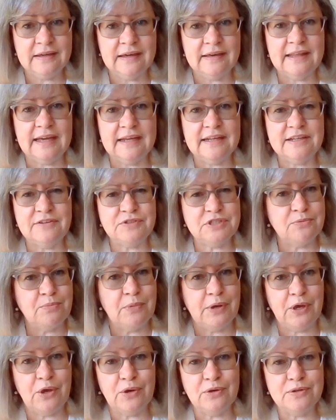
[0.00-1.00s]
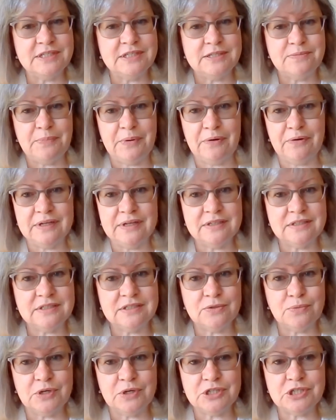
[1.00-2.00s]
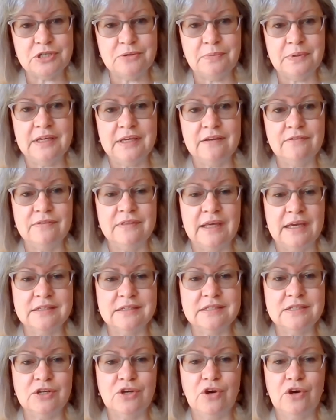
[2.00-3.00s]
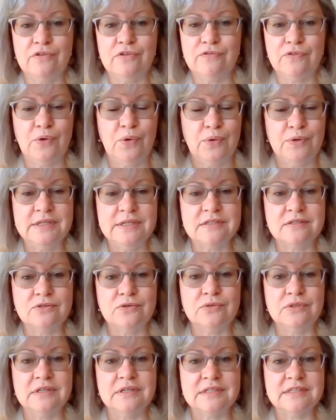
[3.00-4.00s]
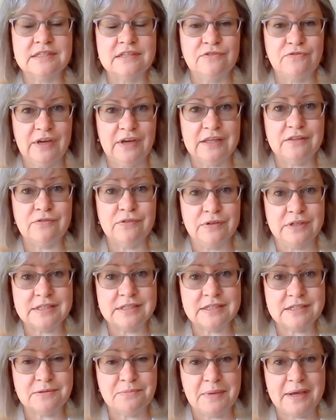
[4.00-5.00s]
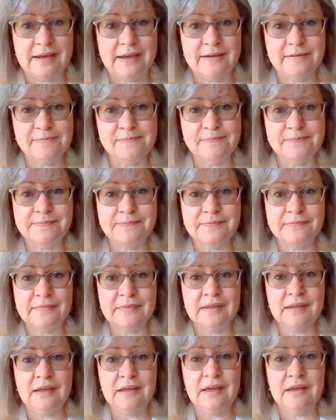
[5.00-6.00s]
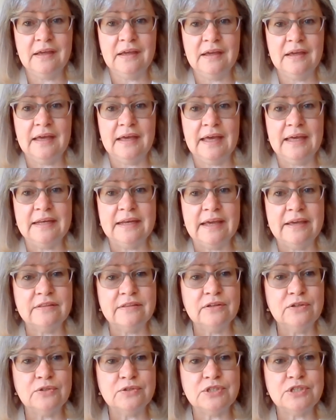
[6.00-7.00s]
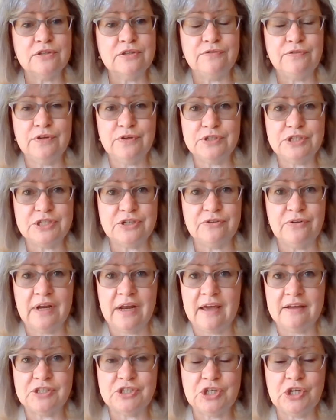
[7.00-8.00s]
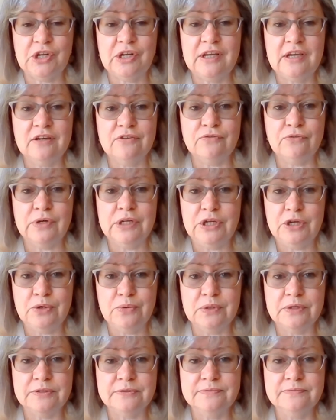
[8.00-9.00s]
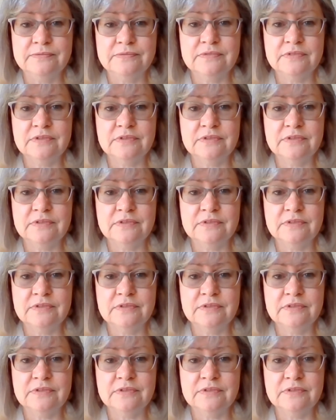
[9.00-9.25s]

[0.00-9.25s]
And that lifted my own spirit to worship and give thanks to God for all his goodness and faithfulness to me. And Nathan looked to the future and our journey of renewal